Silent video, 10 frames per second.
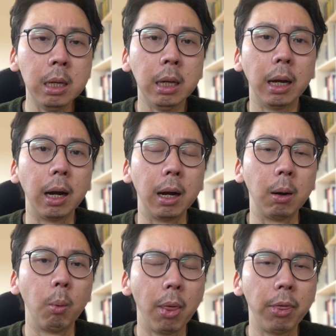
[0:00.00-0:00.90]

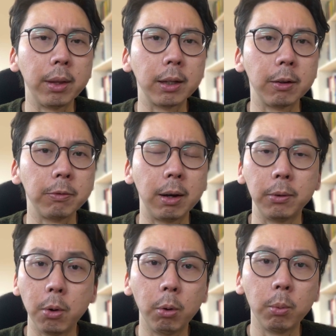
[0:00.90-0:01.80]
one thing that I found
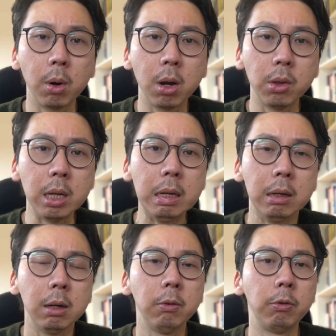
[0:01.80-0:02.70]
noteworthy
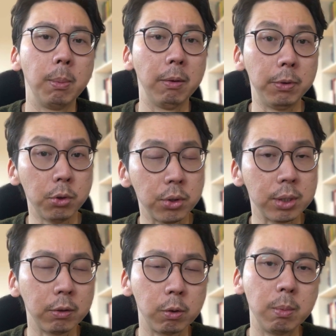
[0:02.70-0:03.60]
for my future
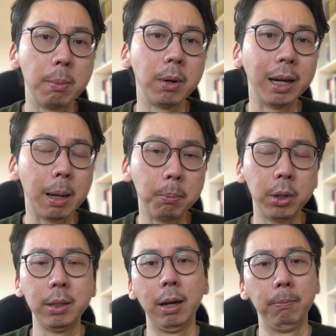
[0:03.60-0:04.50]
self to remember, and I put it
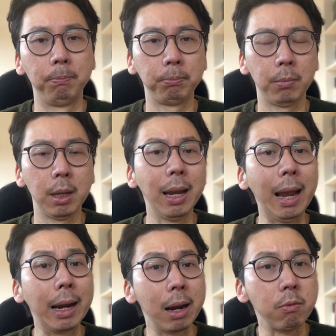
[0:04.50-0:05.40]
down.
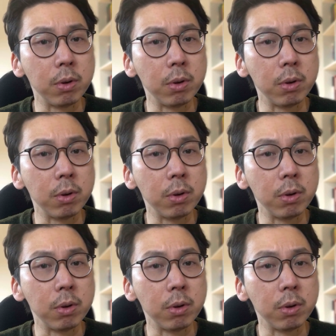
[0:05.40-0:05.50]
And I